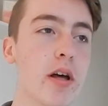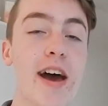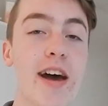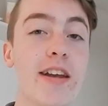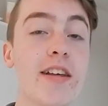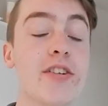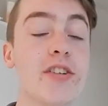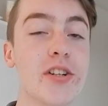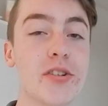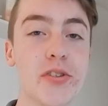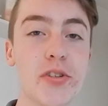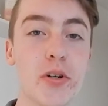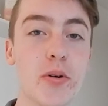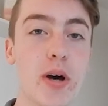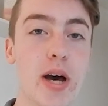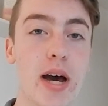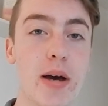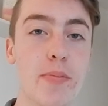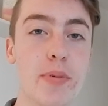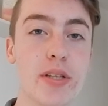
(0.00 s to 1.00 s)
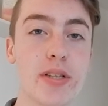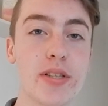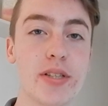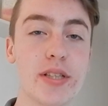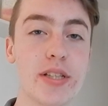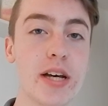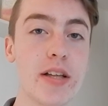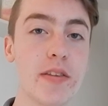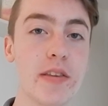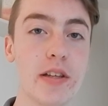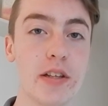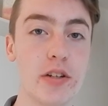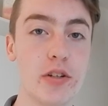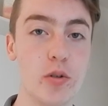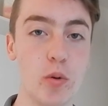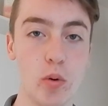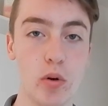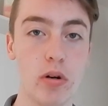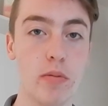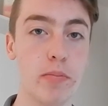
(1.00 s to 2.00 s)
And it just so happens that the
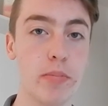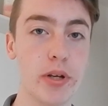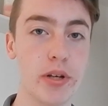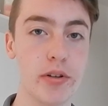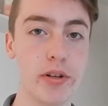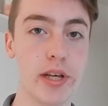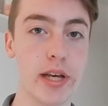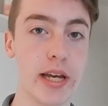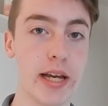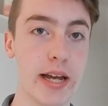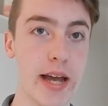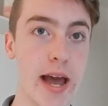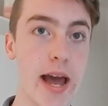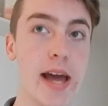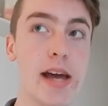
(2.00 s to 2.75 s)
dorm building